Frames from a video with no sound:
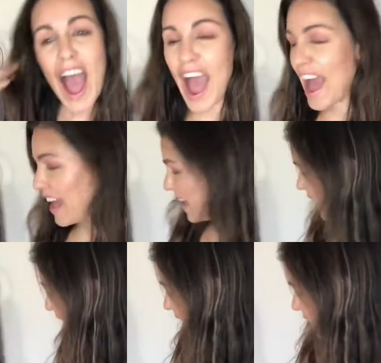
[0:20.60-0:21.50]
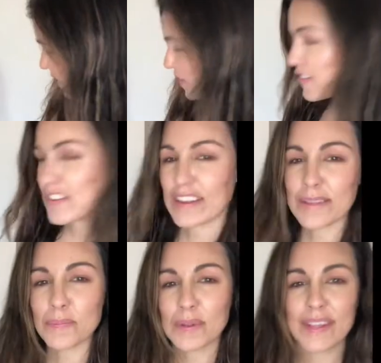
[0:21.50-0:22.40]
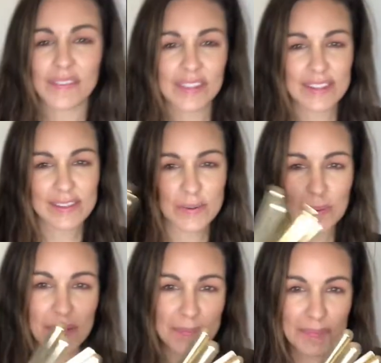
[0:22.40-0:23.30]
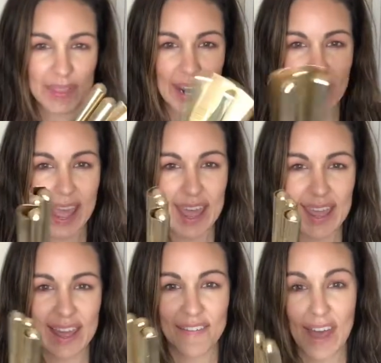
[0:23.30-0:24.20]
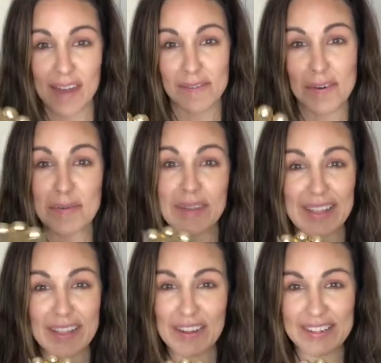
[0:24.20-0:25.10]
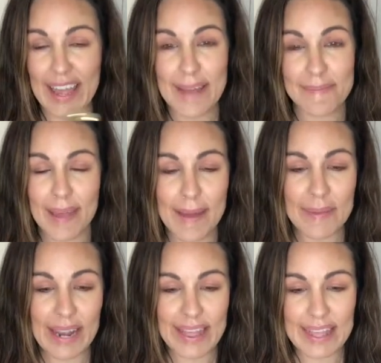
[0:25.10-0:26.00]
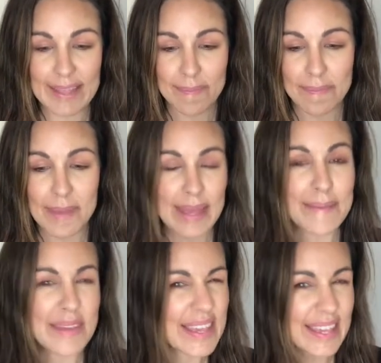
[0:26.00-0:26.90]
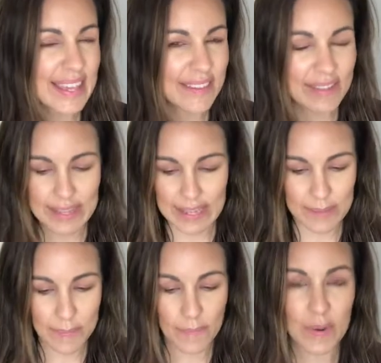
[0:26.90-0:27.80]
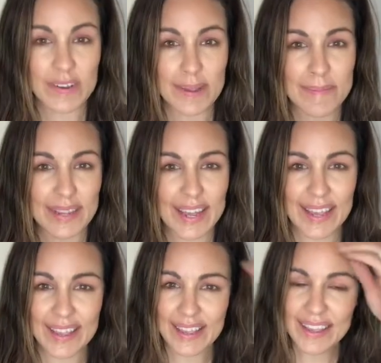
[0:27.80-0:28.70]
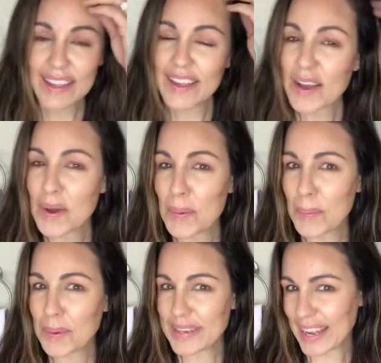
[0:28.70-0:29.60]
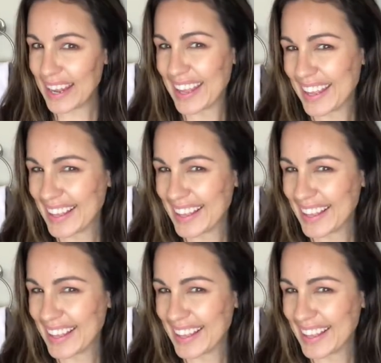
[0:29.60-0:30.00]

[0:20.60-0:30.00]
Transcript: I just pulled out this tool that I have had for a really long time. I mean, I think maybe even since before James and I were dating.